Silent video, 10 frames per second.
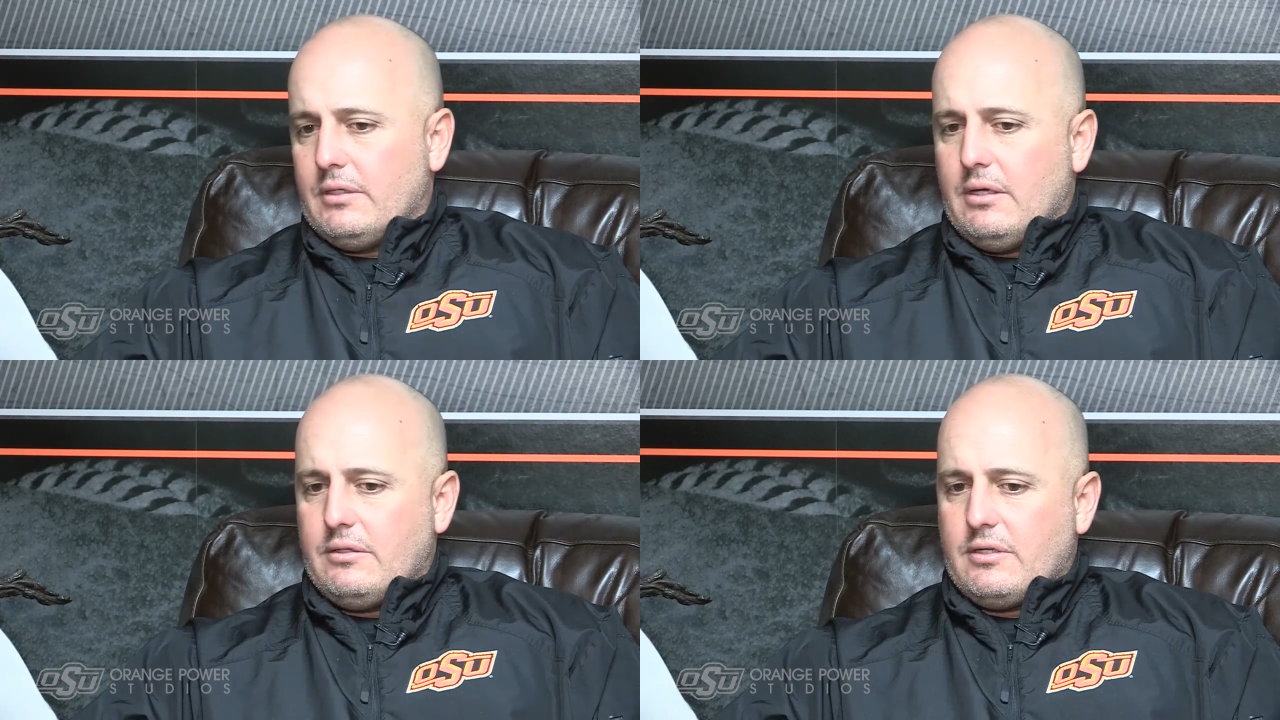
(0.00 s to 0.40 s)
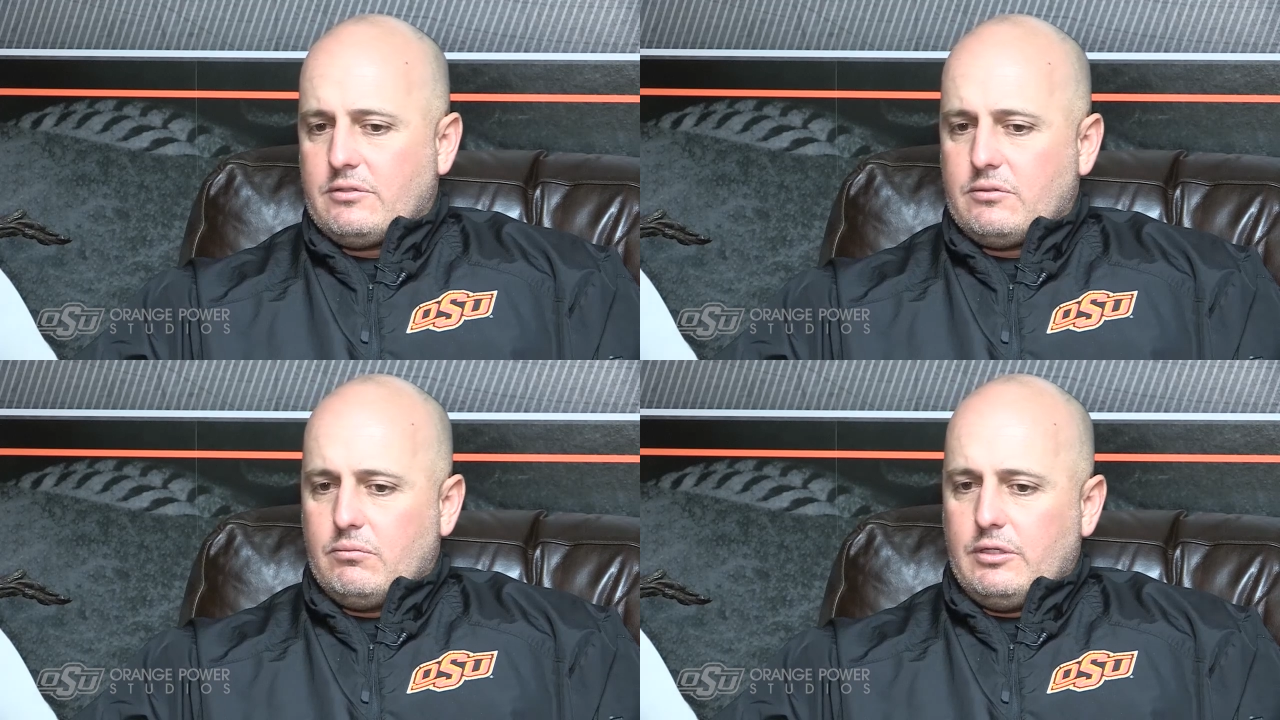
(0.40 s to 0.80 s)
Uh,
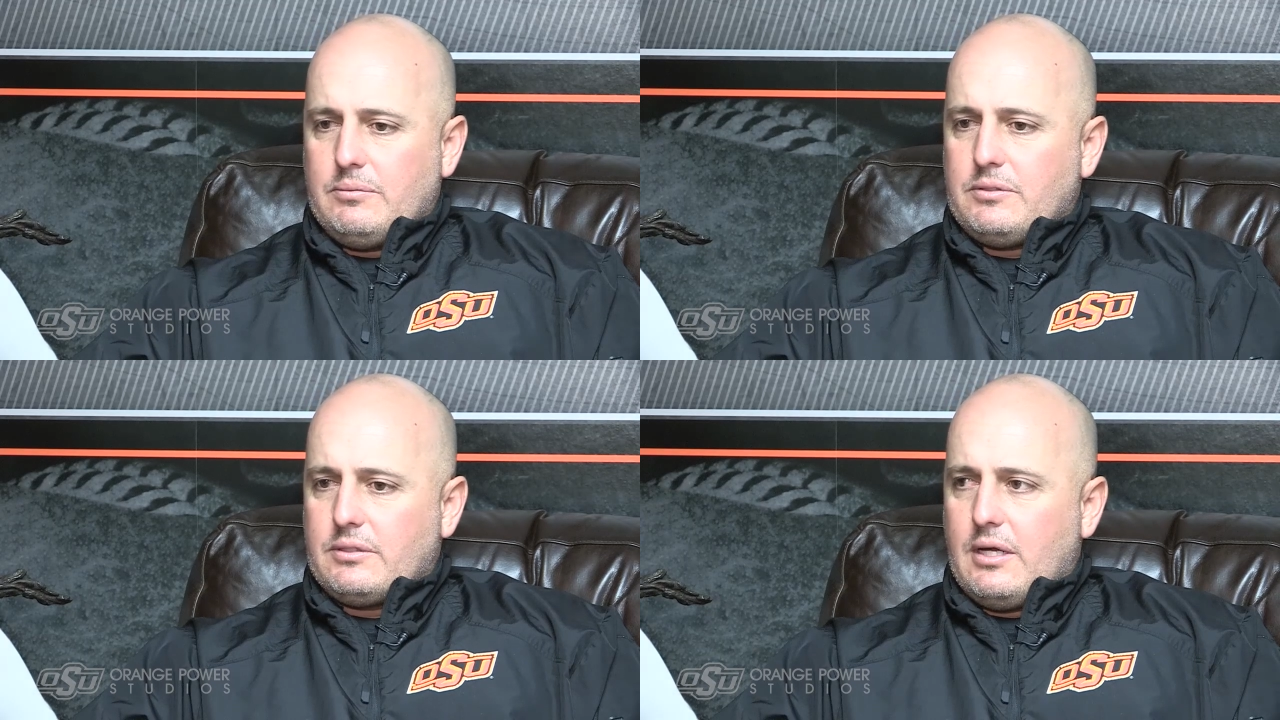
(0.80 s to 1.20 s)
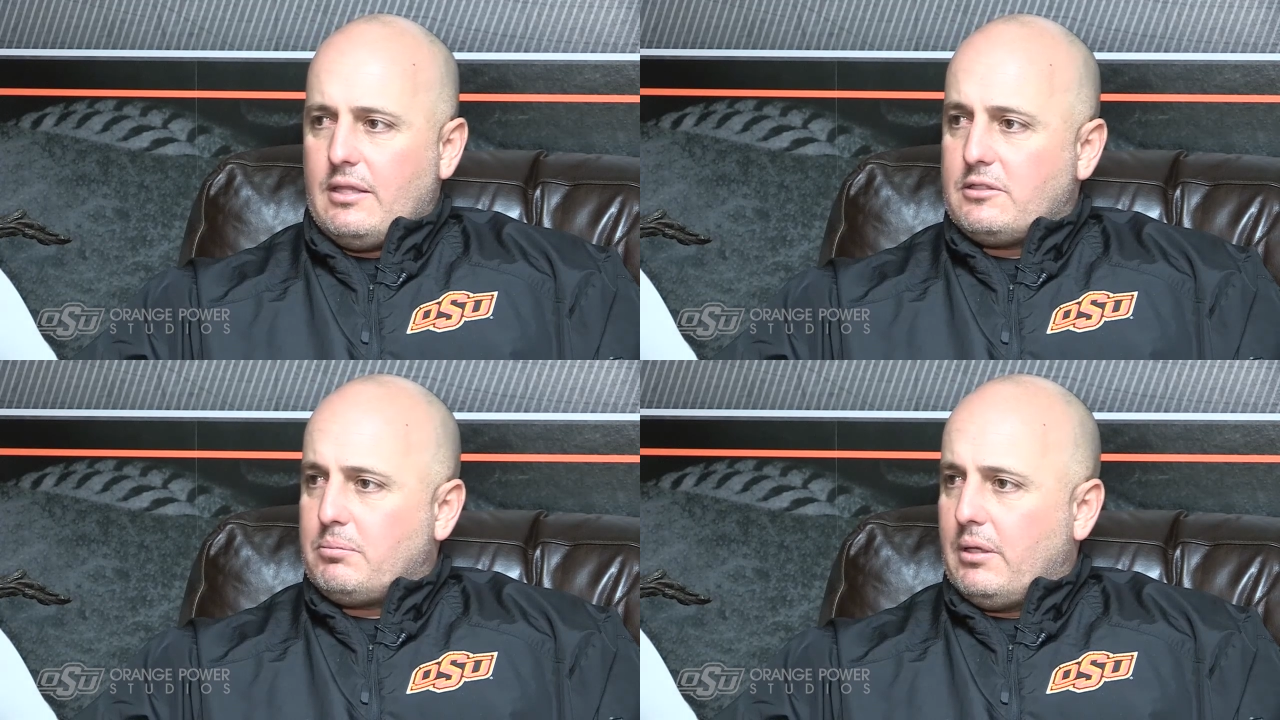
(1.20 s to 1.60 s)
Dustin Williams is a guy
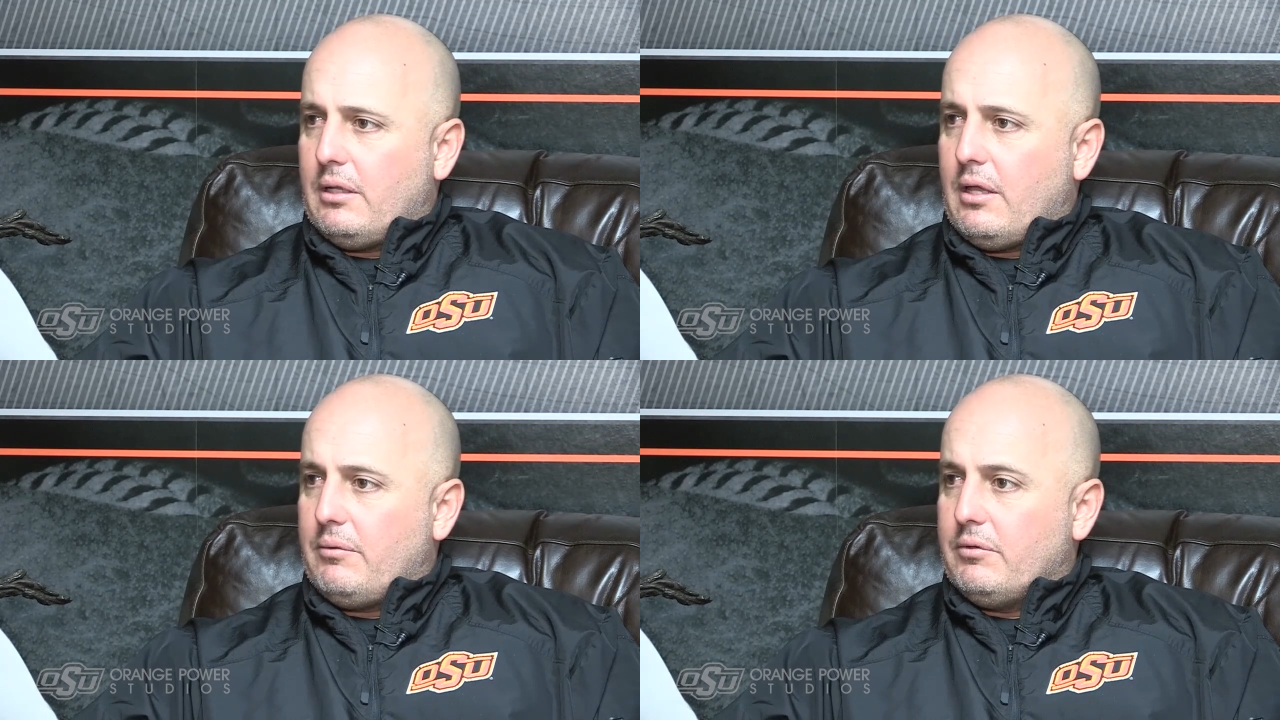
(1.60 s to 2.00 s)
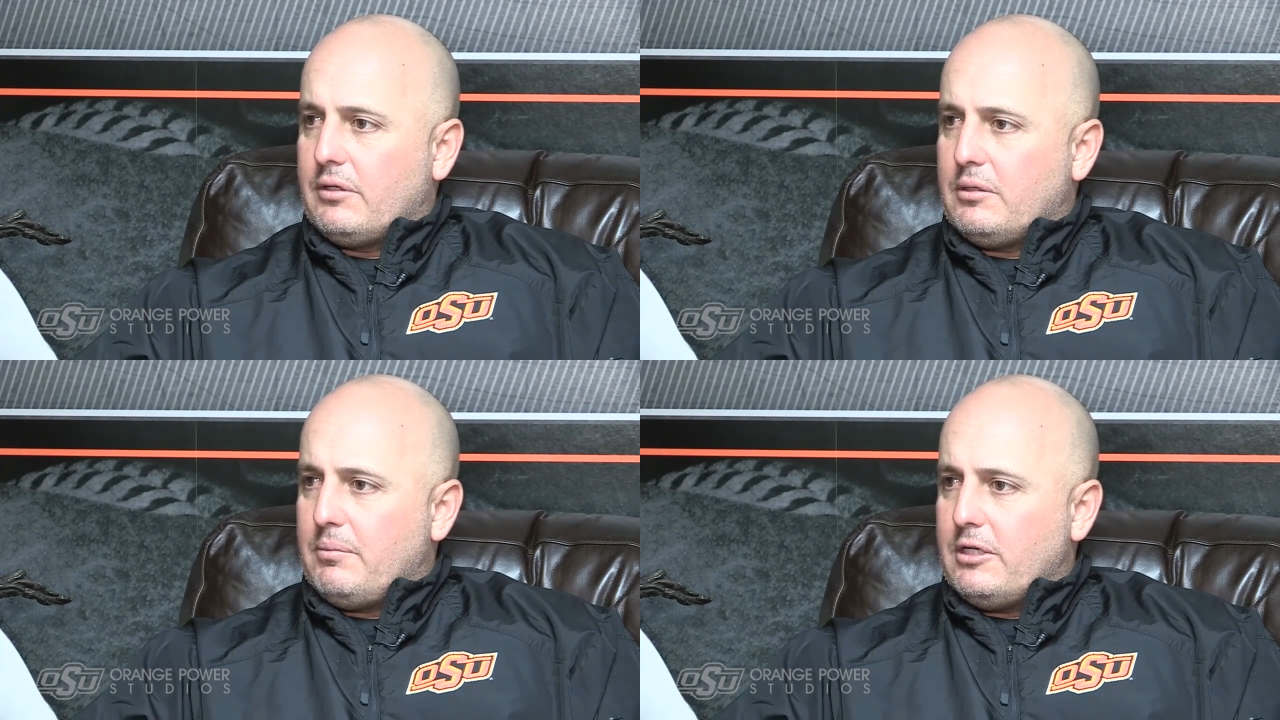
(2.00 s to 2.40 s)
that's played a lot of really
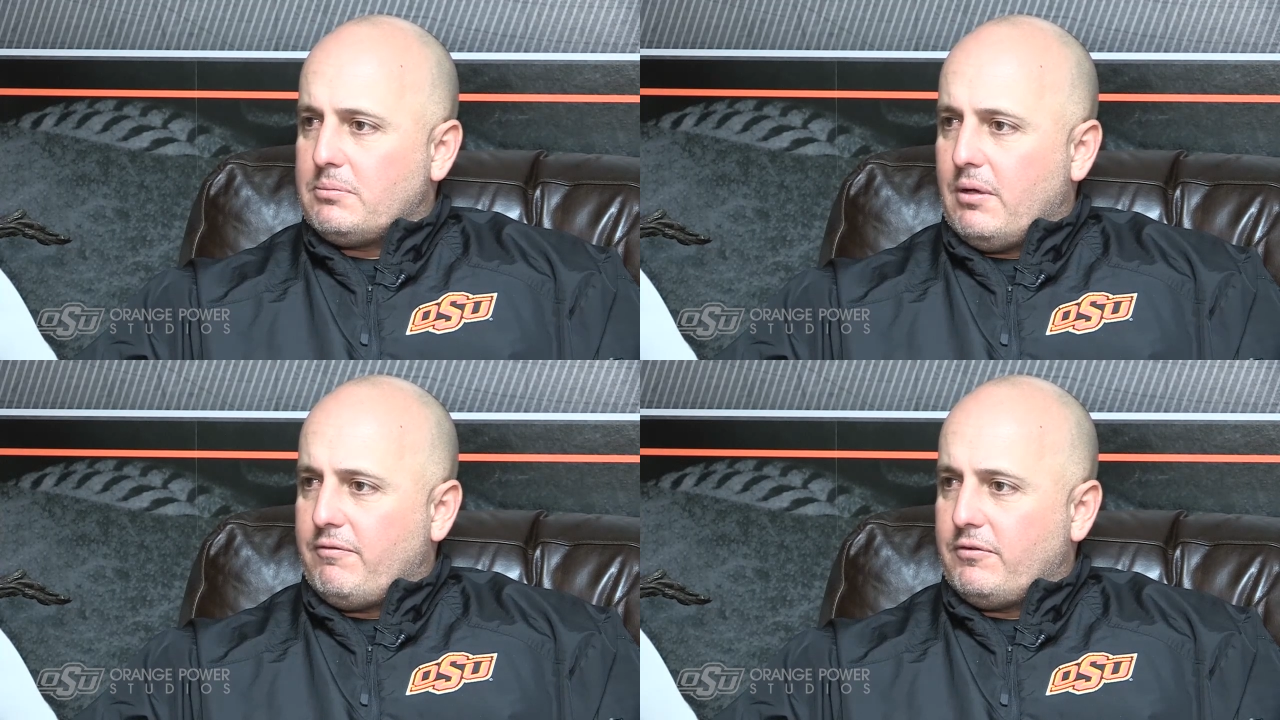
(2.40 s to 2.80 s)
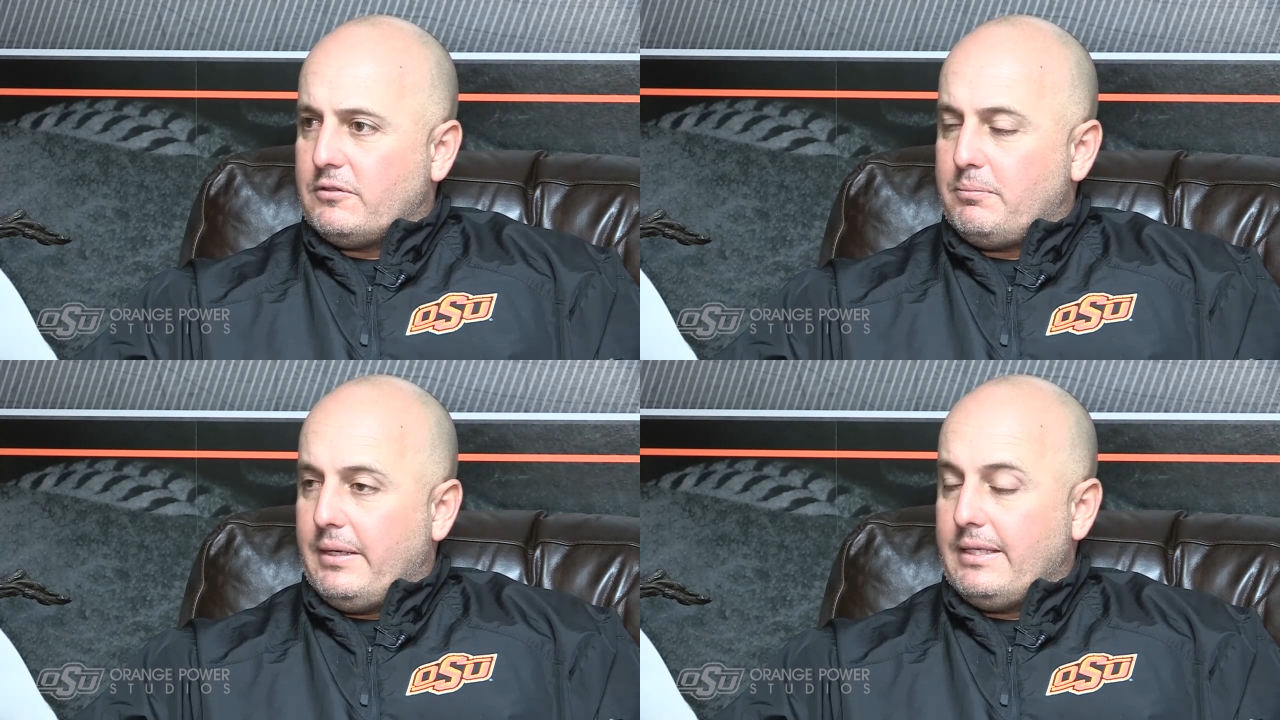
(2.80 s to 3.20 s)
good baseball at
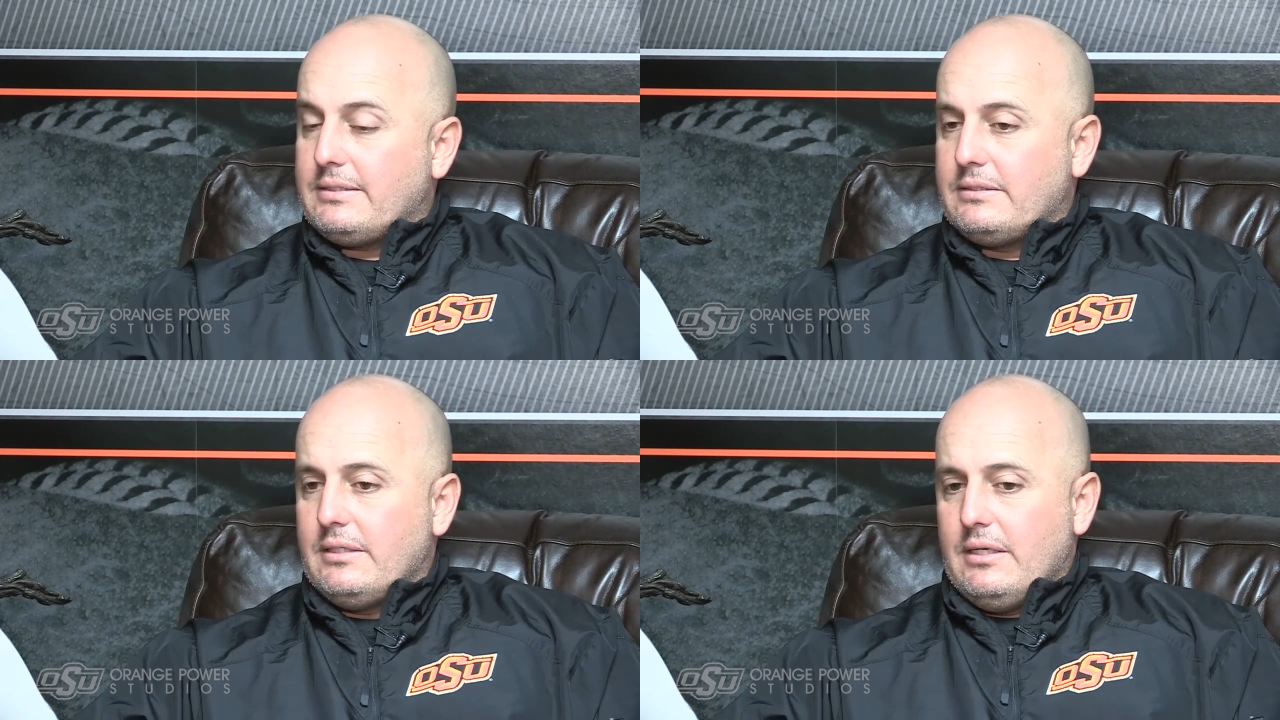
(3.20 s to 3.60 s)
first base.